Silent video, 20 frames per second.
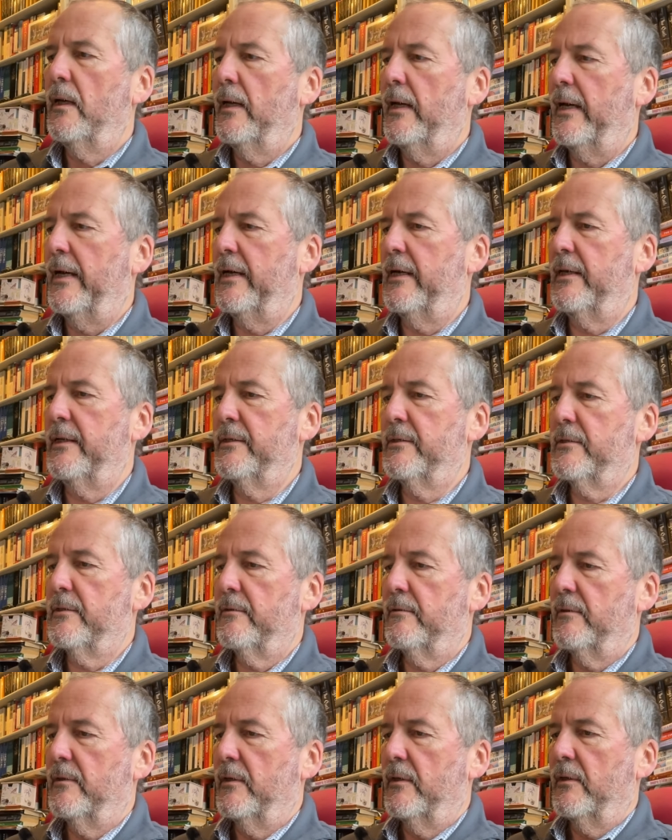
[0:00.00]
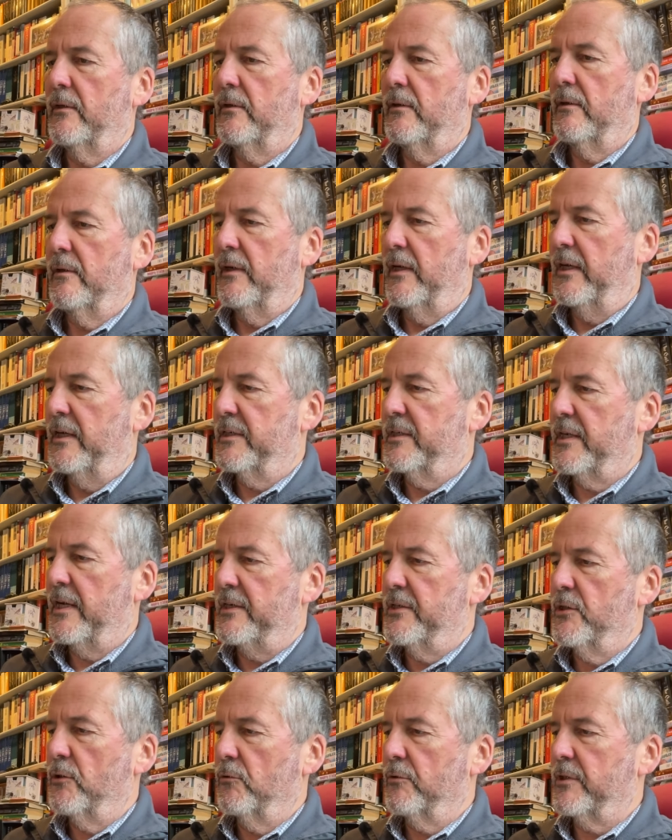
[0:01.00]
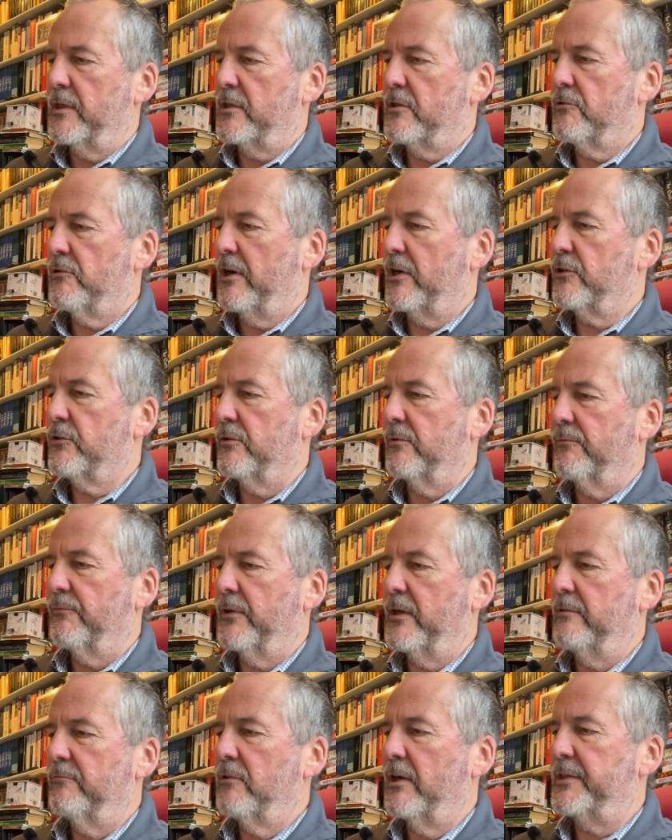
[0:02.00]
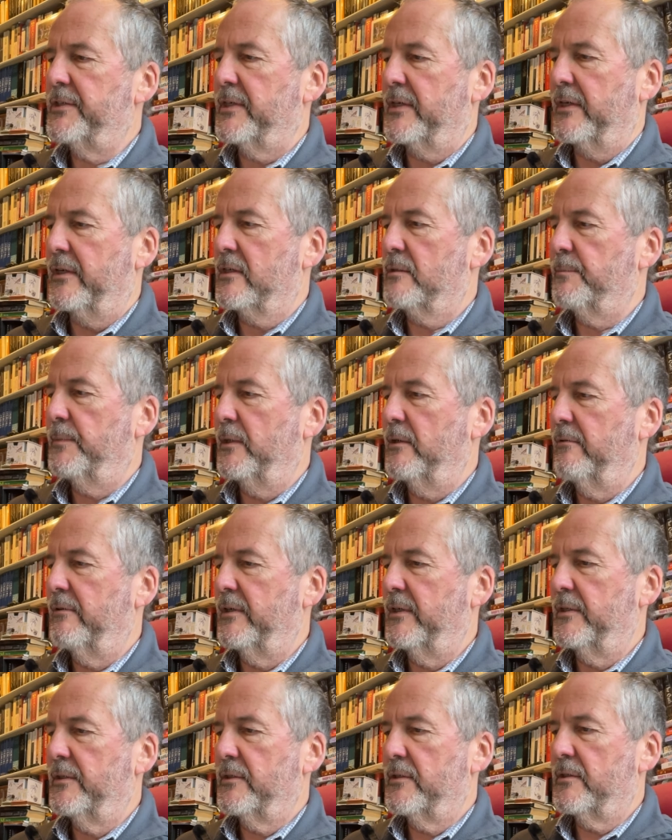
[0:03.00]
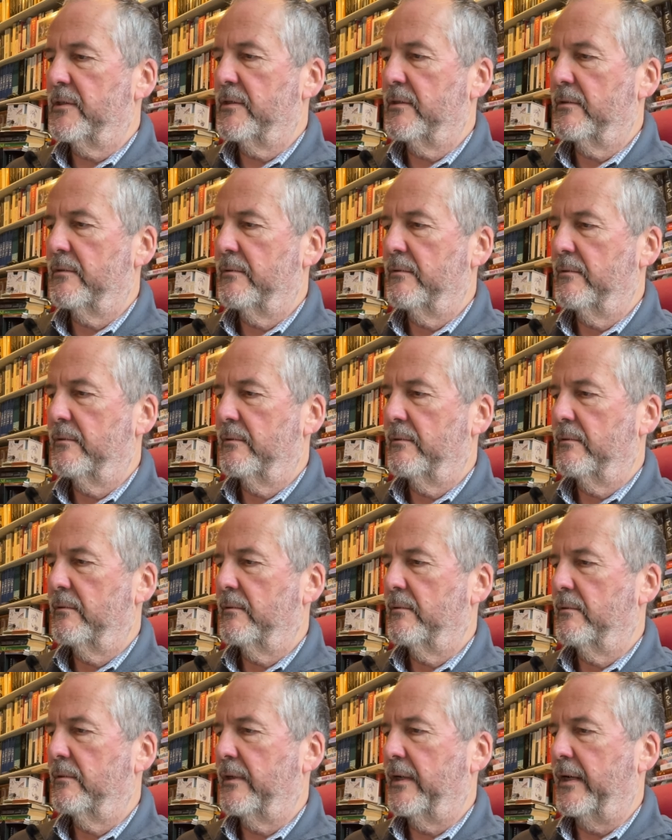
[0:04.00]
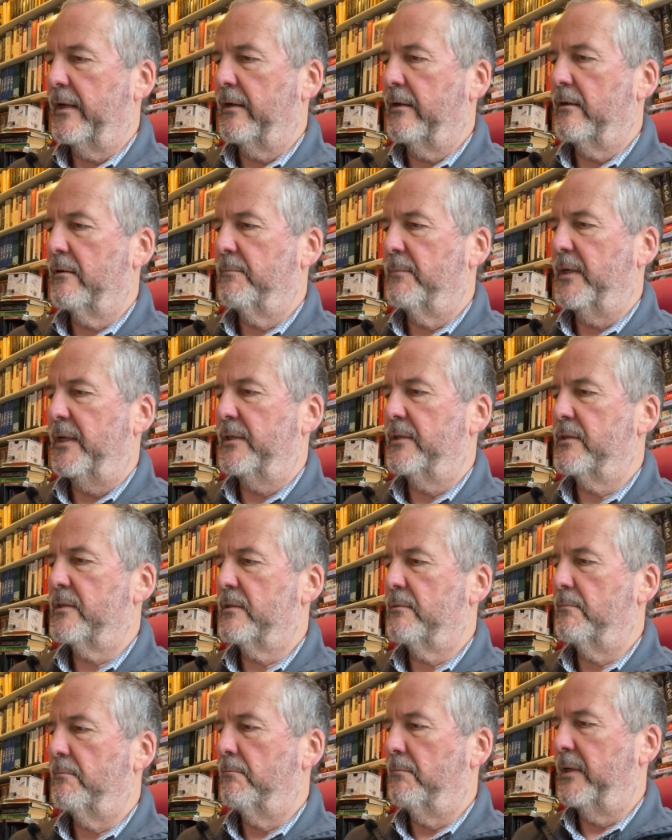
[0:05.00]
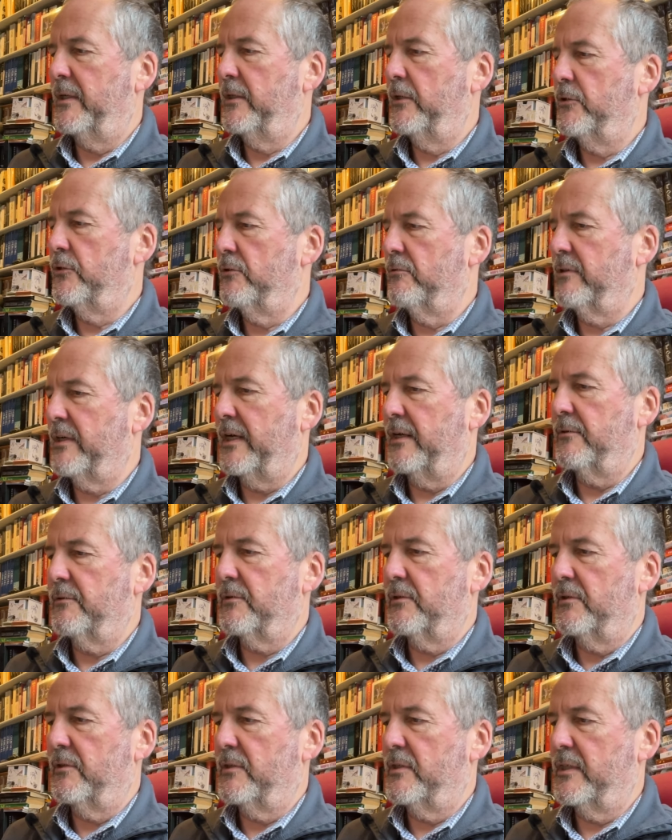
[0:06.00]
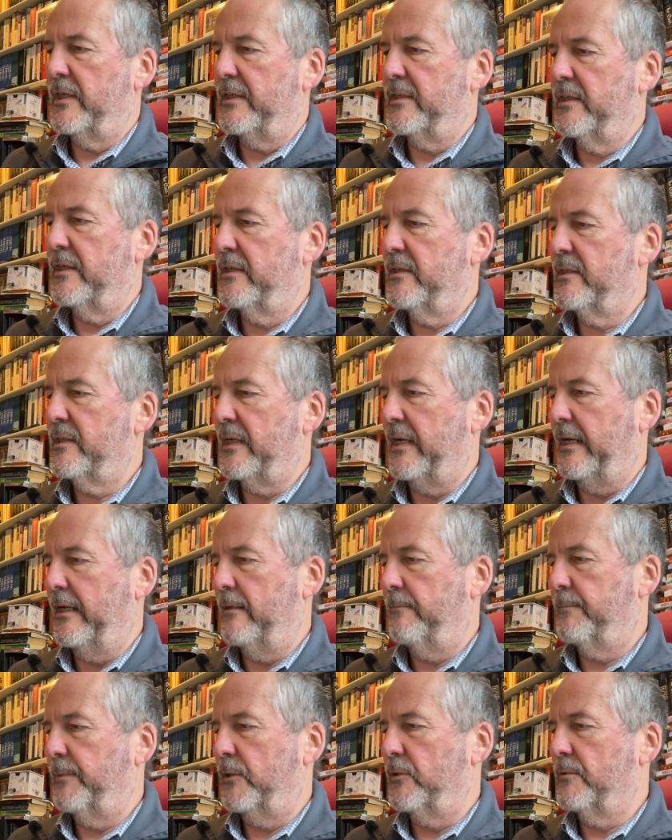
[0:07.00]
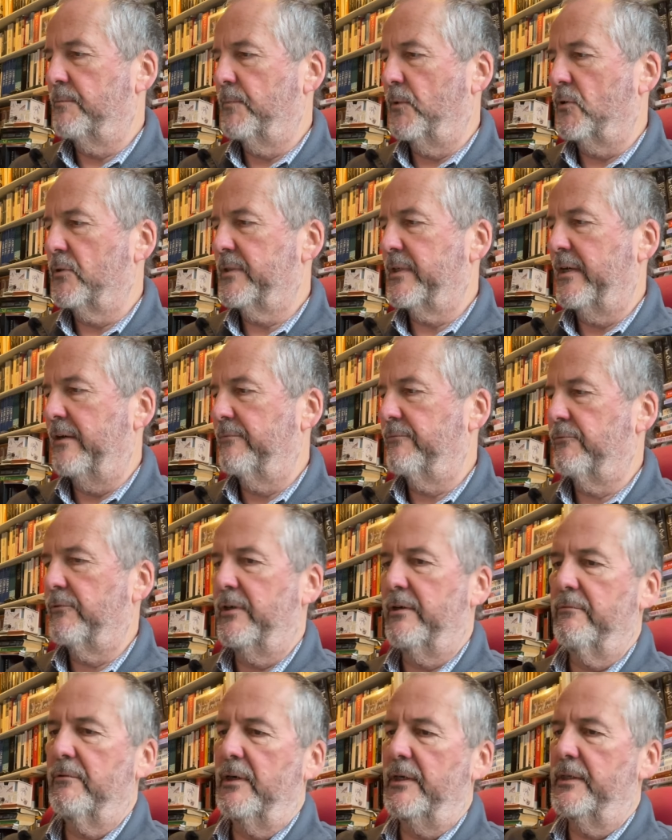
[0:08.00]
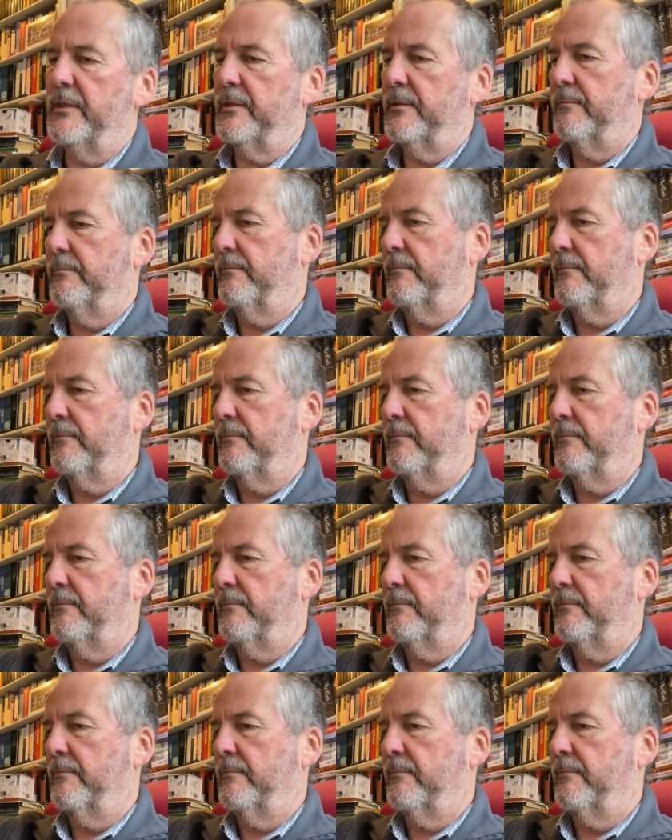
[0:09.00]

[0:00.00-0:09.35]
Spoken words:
And it says your distraction-free writing experience can commence. Manage your accountant settings at Postbox Get Freewrite.